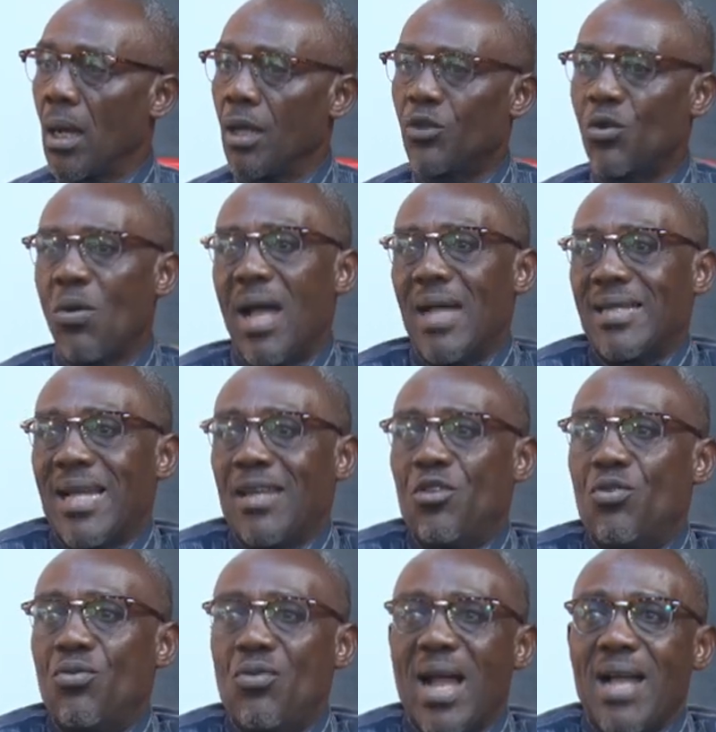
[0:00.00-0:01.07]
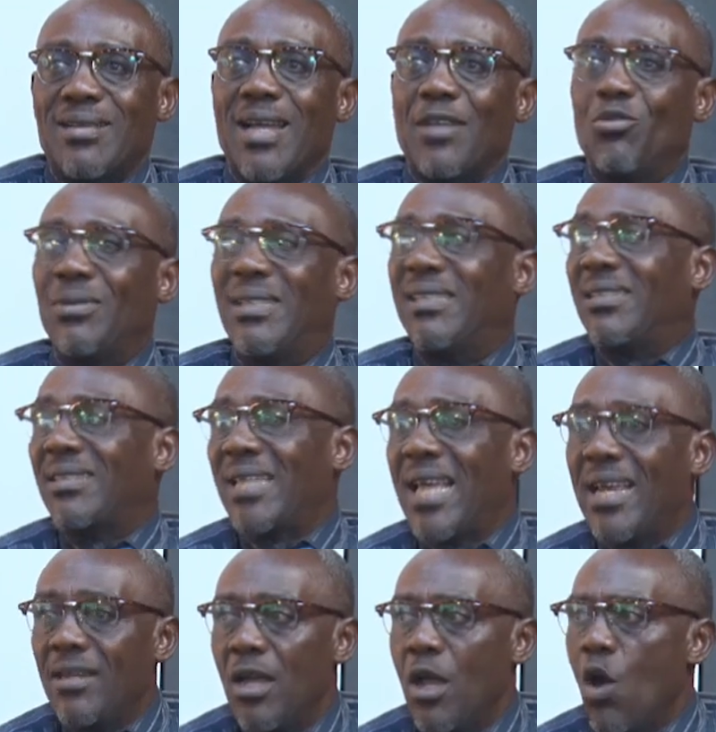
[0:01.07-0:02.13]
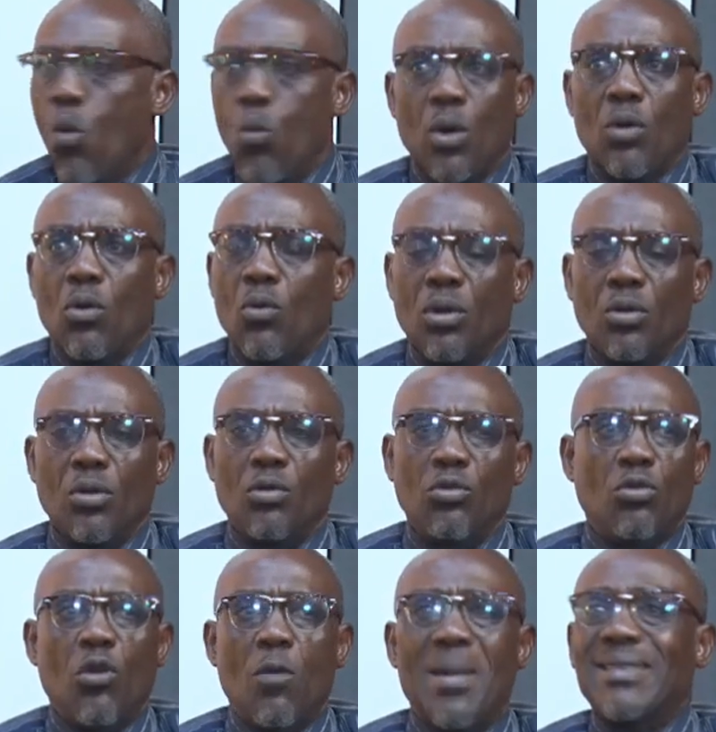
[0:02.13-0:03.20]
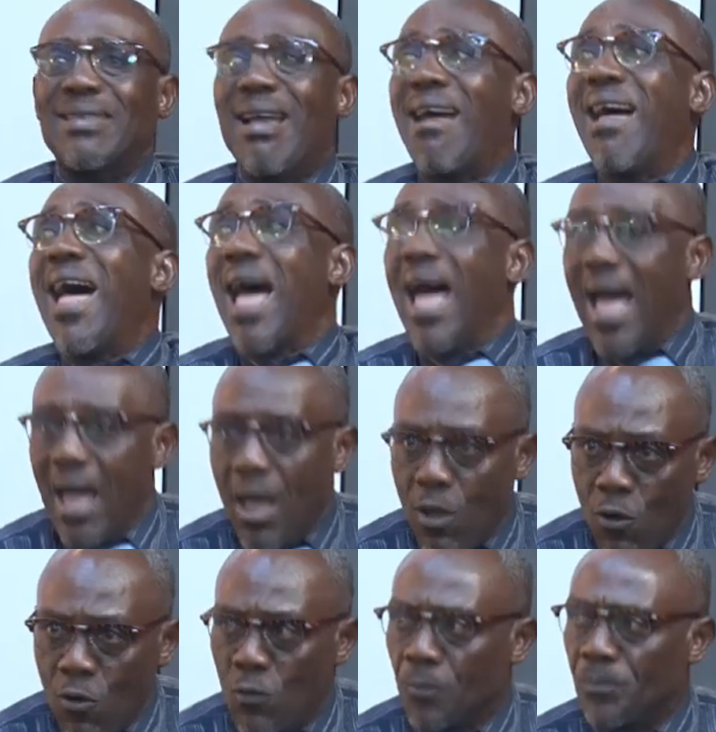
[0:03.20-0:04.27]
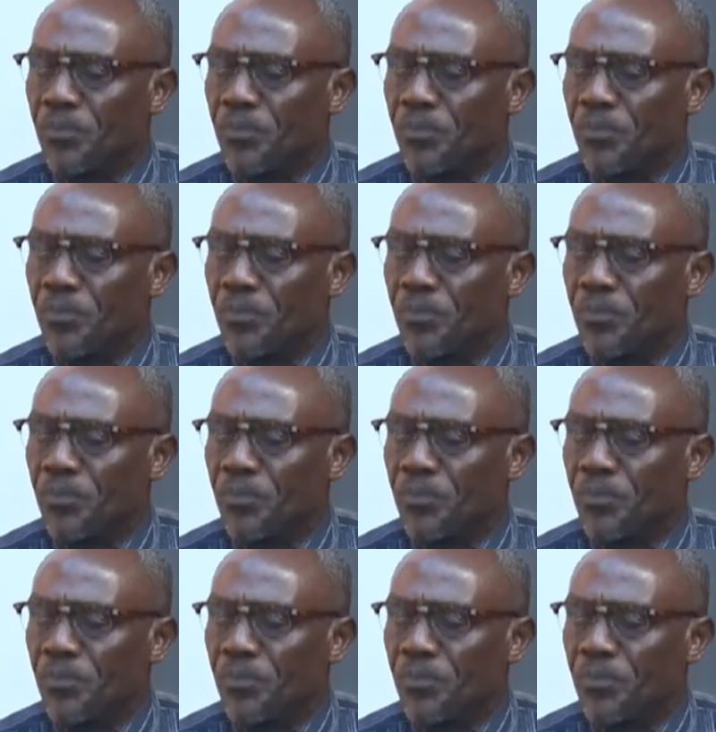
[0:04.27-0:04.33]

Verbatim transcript: So how can you discern what, no matter how